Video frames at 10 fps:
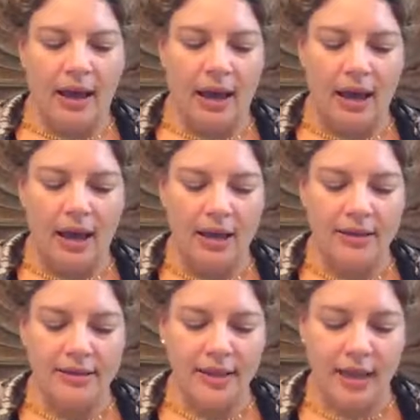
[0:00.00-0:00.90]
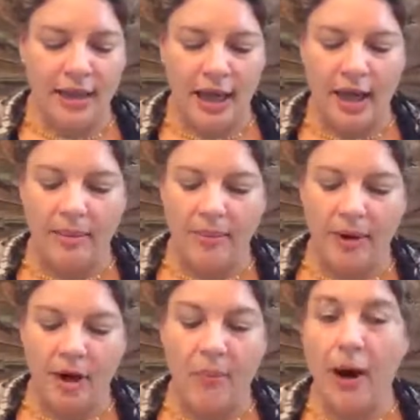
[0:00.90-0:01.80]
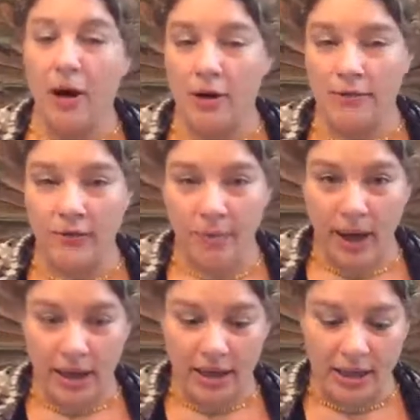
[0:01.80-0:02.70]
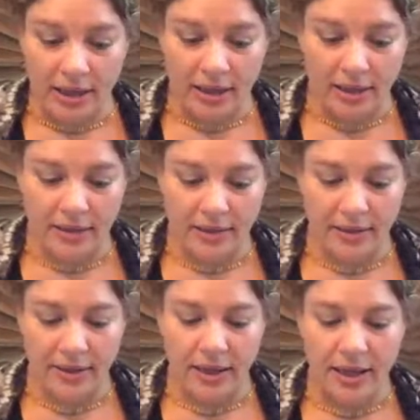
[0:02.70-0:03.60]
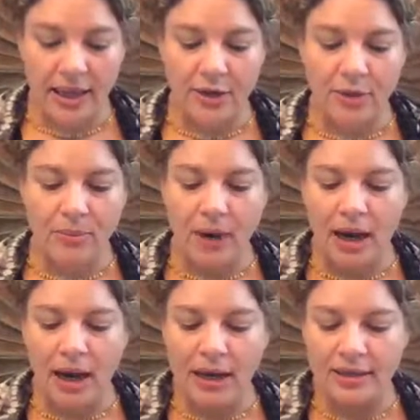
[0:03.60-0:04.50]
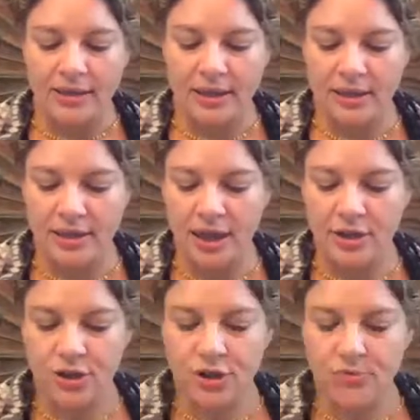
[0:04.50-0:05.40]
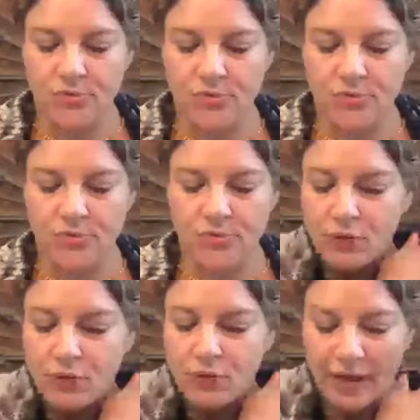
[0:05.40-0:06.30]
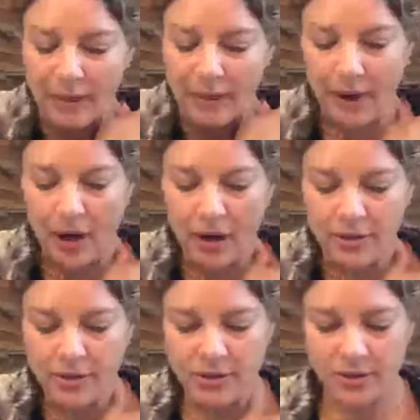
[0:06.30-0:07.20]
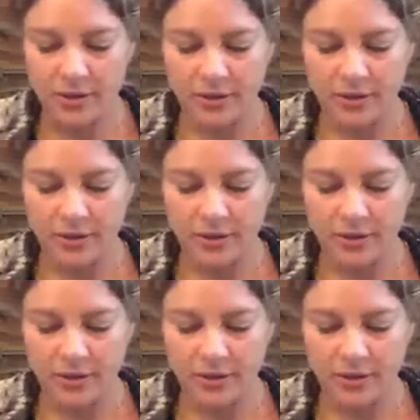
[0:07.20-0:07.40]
As I name a part of the body, let your mind and attention move to that part.